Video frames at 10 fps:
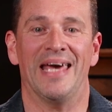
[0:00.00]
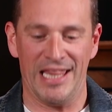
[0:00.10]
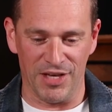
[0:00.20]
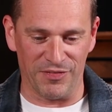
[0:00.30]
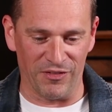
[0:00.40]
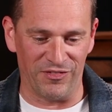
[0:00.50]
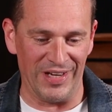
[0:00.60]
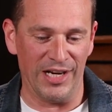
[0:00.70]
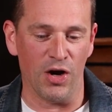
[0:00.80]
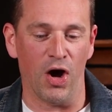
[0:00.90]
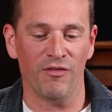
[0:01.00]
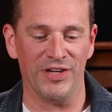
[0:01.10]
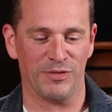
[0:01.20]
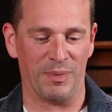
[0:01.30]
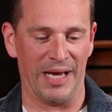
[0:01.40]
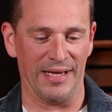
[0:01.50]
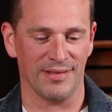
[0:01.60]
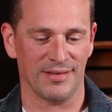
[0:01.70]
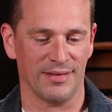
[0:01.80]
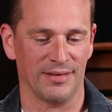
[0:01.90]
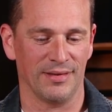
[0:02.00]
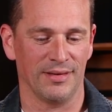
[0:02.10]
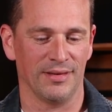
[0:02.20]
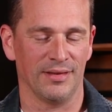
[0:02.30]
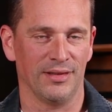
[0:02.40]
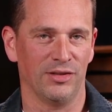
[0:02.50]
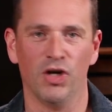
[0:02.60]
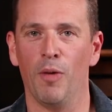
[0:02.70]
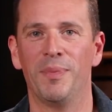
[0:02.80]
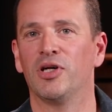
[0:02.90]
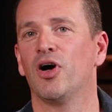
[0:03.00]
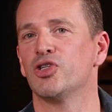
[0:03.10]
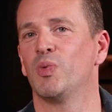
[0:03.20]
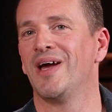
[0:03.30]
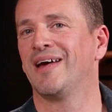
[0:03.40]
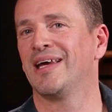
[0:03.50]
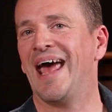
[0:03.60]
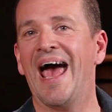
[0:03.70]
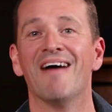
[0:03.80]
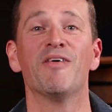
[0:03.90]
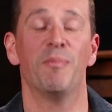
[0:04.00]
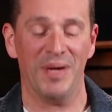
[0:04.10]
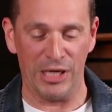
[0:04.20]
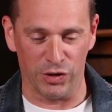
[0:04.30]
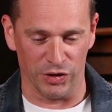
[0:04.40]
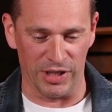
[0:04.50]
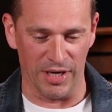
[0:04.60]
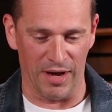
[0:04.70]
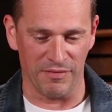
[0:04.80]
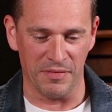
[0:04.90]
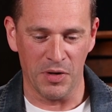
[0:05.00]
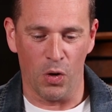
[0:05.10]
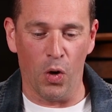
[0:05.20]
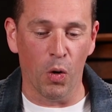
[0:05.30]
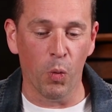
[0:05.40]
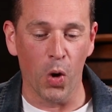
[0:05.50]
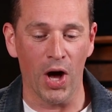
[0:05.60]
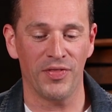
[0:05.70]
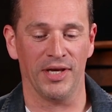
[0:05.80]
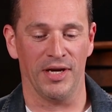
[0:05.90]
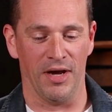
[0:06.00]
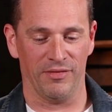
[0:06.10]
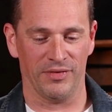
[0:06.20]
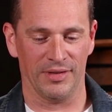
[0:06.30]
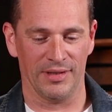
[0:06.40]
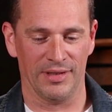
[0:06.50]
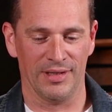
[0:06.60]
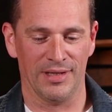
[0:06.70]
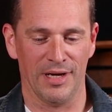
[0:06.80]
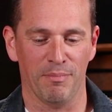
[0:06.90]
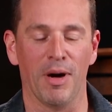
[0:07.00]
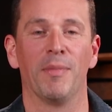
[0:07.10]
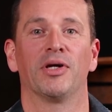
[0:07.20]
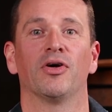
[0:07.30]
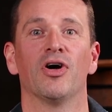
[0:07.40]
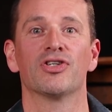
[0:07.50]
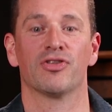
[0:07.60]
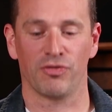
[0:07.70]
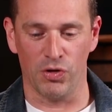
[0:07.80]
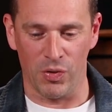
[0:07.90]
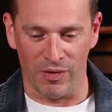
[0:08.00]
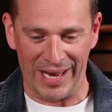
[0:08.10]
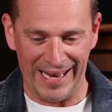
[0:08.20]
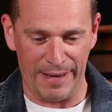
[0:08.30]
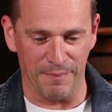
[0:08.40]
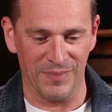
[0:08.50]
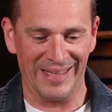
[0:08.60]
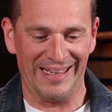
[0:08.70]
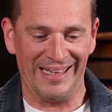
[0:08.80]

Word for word: in the fulfilling of his plans, not because we could ever be good enough or worthy enough, but because through him,